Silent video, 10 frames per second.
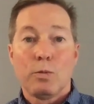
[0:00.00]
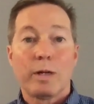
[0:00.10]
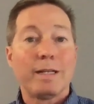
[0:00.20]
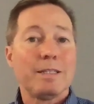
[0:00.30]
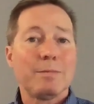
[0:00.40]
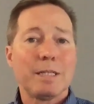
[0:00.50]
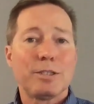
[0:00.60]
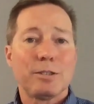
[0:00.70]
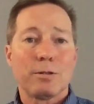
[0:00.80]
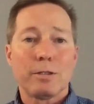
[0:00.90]
What I didn't
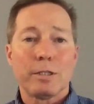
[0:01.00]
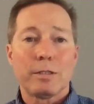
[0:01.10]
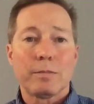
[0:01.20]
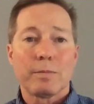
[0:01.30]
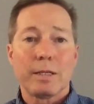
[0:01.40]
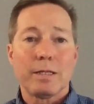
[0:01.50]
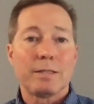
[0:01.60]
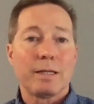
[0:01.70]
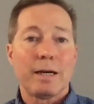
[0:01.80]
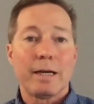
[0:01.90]
mention earlier is
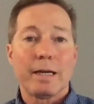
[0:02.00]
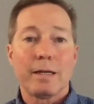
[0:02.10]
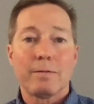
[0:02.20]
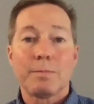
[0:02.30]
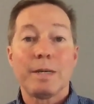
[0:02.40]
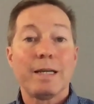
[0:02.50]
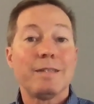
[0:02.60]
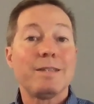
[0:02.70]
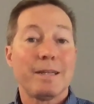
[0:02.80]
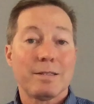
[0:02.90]
that I have
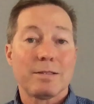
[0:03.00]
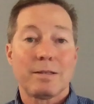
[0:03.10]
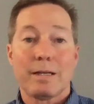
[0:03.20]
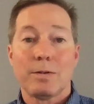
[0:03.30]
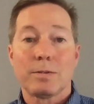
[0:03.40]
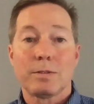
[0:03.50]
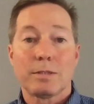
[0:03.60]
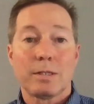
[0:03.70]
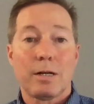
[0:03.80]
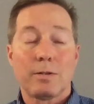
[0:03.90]
paid tens of thousands
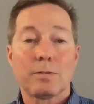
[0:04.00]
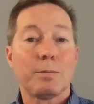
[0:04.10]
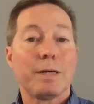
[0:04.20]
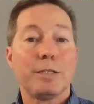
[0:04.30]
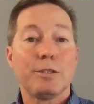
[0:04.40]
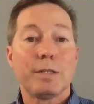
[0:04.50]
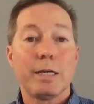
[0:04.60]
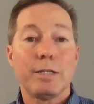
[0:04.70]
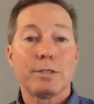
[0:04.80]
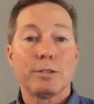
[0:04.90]
of dollars for my
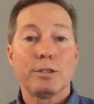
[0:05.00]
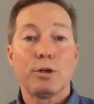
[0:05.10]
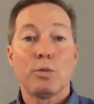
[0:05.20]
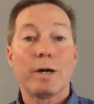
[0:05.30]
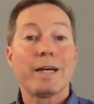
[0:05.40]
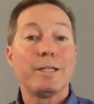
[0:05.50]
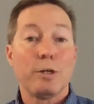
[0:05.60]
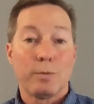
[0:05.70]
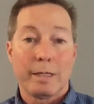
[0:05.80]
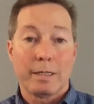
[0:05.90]
education to know what I
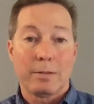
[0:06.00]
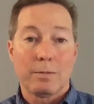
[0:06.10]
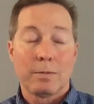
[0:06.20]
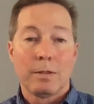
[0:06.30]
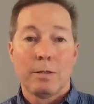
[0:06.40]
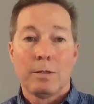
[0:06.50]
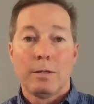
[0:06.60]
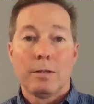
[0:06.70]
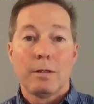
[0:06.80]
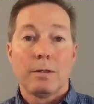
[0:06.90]
know now.
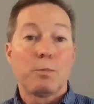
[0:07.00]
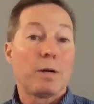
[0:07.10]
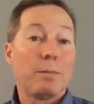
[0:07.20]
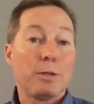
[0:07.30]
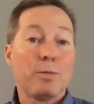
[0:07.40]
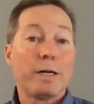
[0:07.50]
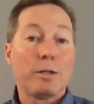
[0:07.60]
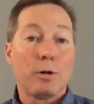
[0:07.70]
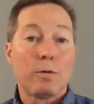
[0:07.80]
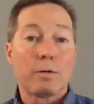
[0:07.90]
Probably
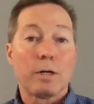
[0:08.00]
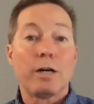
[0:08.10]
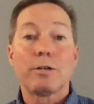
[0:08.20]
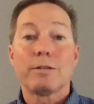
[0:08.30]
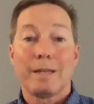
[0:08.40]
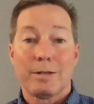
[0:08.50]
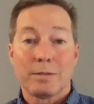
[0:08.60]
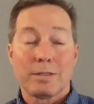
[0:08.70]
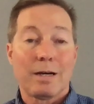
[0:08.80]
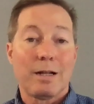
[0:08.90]
well over
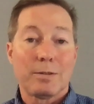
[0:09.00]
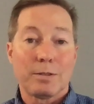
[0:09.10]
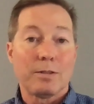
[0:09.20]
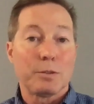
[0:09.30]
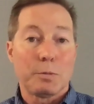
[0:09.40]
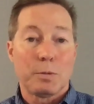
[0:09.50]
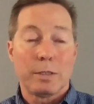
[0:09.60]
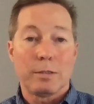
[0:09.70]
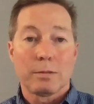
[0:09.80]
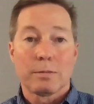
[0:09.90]
$100,000 at this
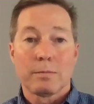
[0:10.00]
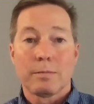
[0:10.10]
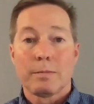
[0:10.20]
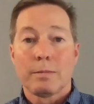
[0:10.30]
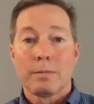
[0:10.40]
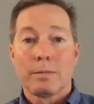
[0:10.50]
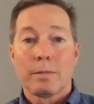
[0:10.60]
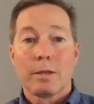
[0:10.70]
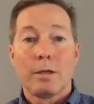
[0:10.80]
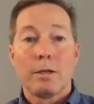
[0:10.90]
point.
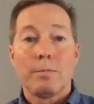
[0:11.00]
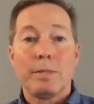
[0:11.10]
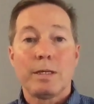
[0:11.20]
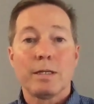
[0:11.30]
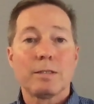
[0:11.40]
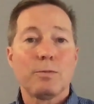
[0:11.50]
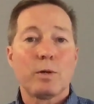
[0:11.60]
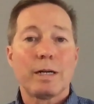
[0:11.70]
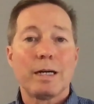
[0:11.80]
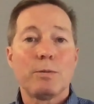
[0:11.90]
Because of
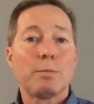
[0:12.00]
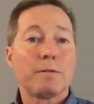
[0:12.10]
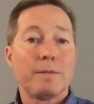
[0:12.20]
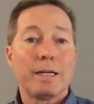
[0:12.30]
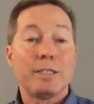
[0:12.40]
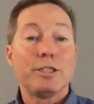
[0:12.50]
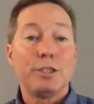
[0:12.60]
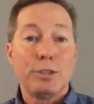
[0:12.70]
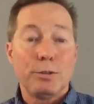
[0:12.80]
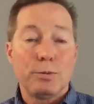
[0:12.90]
what I will provide to
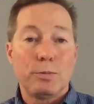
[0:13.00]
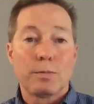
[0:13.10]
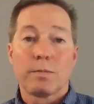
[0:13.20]
you,